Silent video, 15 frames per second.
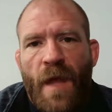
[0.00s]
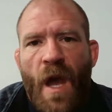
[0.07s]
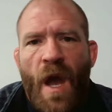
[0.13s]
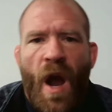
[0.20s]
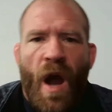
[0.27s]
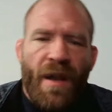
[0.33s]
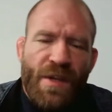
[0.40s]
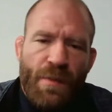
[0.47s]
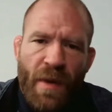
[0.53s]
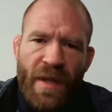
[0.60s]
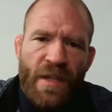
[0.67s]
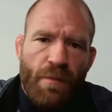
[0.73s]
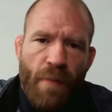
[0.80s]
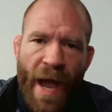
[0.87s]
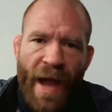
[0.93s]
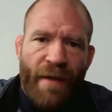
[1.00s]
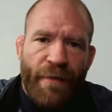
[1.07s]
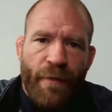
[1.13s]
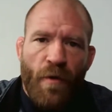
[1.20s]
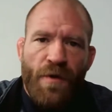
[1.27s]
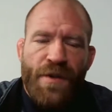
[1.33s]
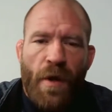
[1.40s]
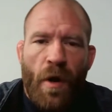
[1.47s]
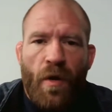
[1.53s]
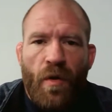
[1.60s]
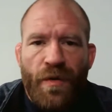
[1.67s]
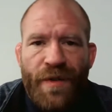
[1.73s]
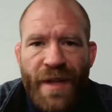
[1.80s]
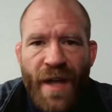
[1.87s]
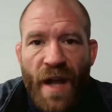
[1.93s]
All right, let's bring this back full circle
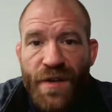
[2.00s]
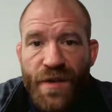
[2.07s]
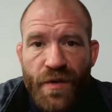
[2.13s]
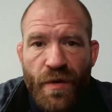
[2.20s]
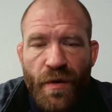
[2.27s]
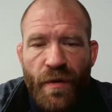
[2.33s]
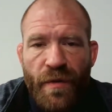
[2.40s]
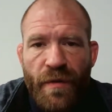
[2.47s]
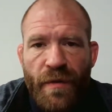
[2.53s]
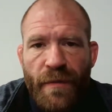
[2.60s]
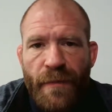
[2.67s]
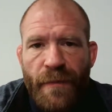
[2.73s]
to God's truth.